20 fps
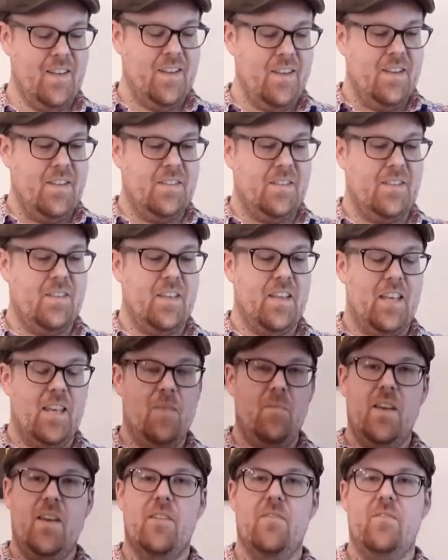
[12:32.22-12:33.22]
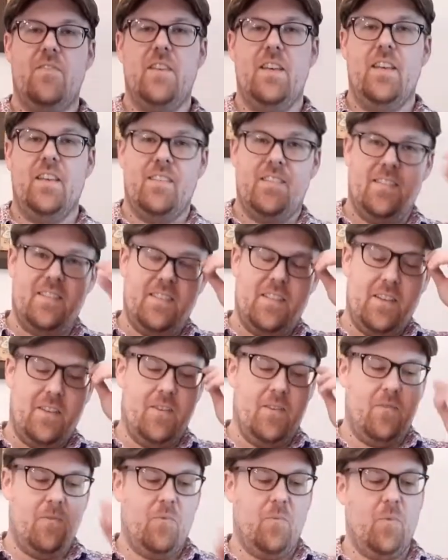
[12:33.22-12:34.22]
So the gimmick of these
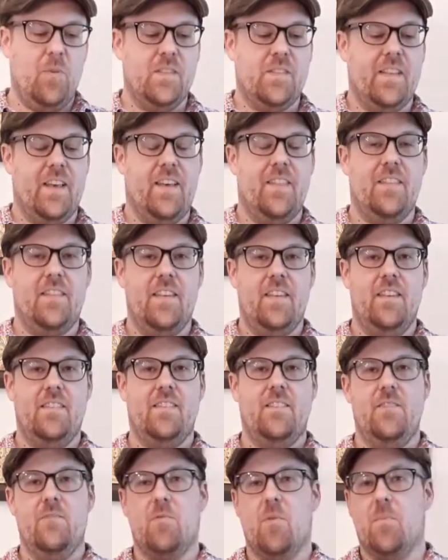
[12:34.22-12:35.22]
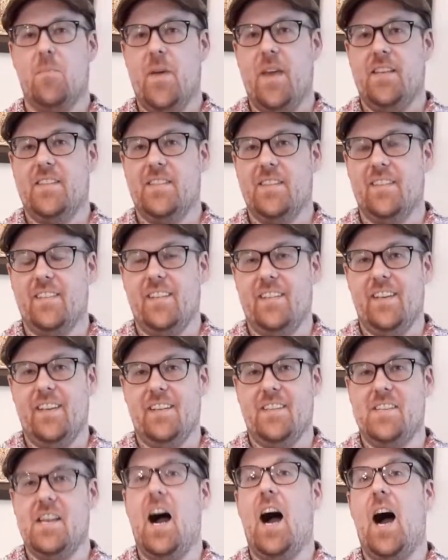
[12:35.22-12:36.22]
two was that these two were
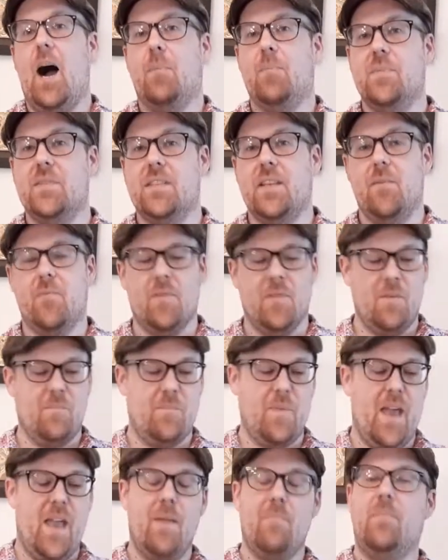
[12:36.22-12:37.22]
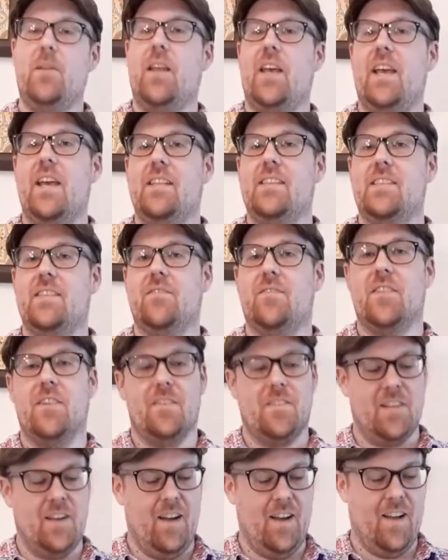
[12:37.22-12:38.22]
basically tops. They were the Beyblades of
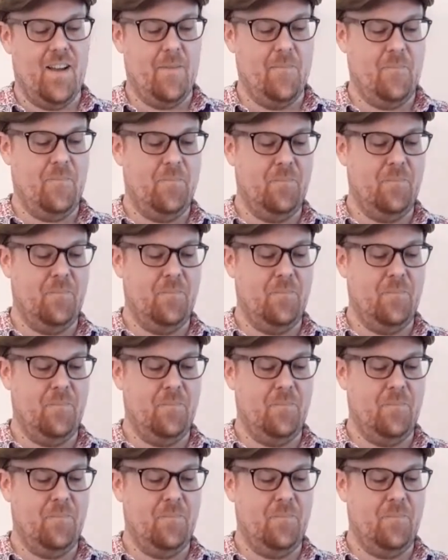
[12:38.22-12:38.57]
their time.